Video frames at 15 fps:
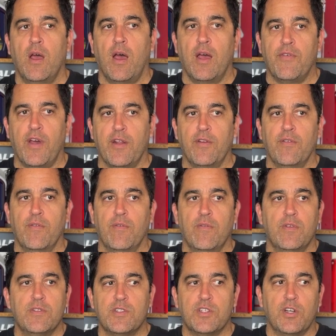I've had
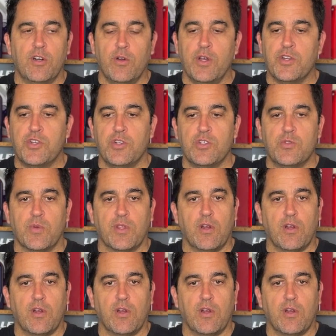zero issues with